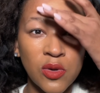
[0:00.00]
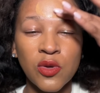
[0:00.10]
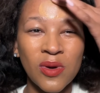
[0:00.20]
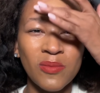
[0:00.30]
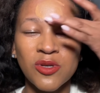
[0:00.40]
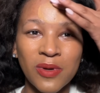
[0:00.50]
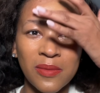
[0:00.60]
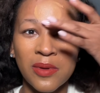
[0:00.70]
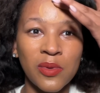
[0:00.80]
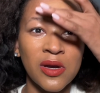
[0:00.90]
you are most
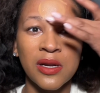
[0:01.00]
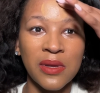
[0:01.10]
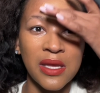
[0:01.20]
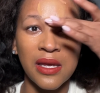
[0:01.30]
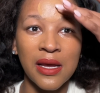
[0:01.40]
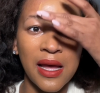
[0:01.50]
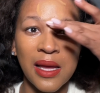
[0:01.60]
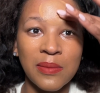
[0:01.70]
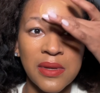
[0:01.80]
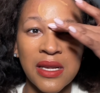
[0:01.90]
probably going to
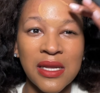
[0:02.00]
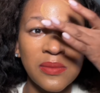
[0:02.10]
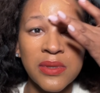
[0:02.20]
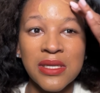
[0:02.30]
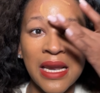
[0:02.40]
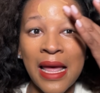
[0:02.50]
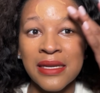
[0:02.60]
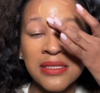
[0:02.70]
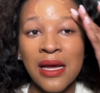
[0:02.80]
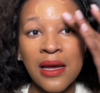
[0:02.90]
become a little bit
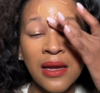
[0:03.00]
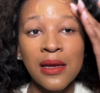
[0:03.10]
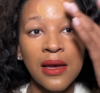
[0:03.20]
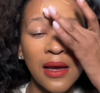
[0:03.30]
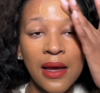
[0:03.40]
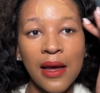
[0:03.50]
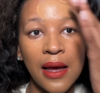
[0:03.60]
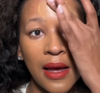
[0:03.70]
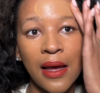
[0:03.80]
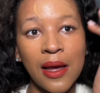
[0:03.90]
lighter
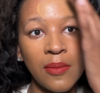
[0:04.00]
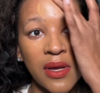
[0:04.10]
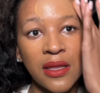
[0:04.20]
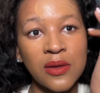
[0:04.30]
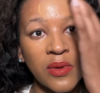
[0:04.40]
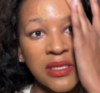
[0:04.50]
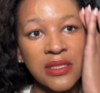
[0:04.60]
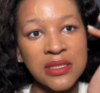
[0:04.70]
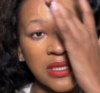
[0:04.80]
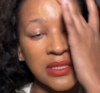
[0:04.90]
in the winter
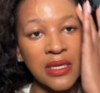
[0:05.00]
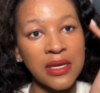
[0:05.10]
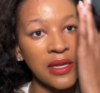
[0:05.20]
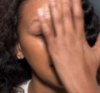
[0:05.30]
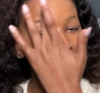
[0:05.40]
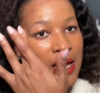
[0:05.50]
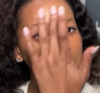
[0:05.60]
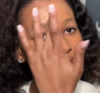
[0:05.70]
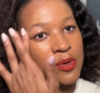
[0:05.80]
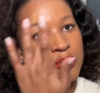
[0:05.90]
season as
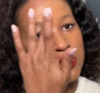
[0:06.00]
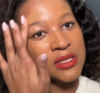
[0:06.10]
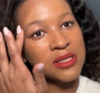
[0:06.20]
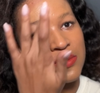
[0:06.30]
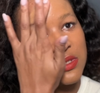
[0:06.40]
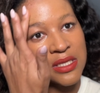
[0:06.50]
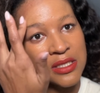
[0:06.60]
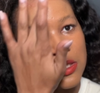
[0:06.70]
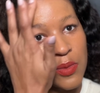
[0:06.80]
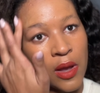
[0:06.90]
opposed to the summer
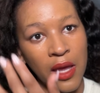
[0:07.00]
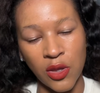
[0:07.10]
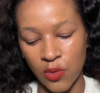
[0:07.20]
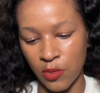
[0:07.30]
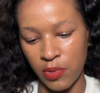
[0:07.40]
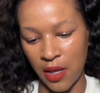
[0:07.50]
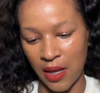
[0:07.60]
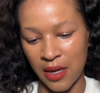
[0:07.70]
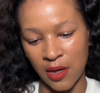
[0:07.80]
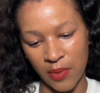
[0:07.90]
season where you will be a
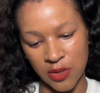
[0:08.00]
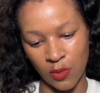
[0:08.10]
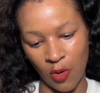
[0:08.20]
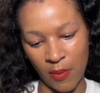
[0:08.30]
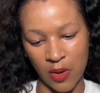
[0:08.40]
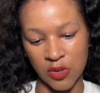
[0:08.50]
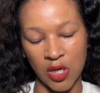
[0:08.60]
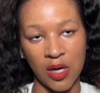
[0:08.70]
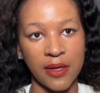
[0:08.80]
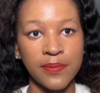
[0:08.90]
little bit warmer or
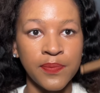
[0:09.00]
darker.